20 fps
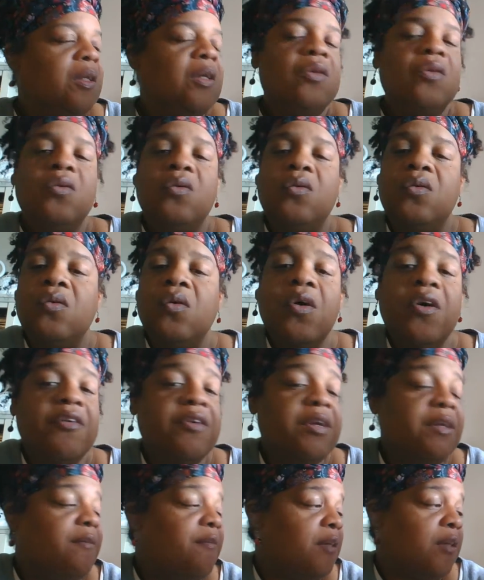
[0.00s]

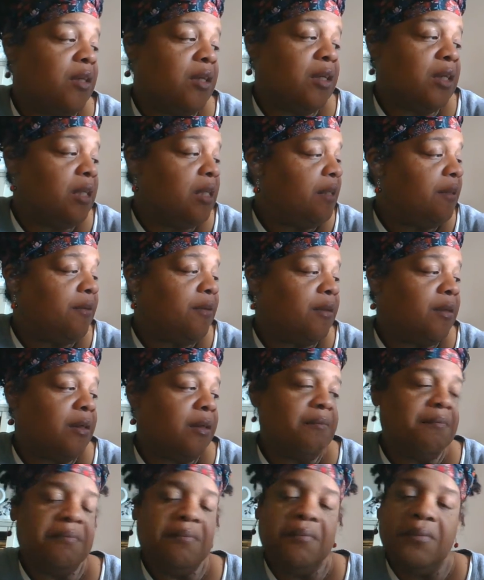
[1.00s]
Sorry,
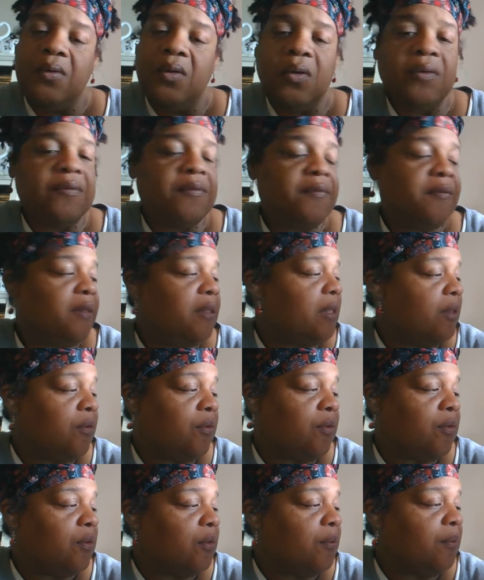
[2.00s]
señorita. Lo
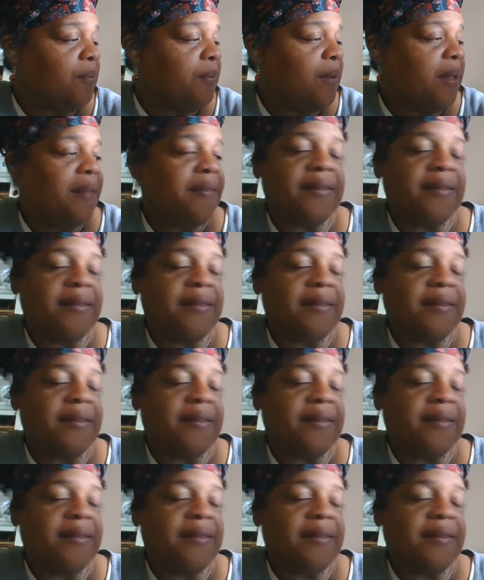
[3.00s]
siento.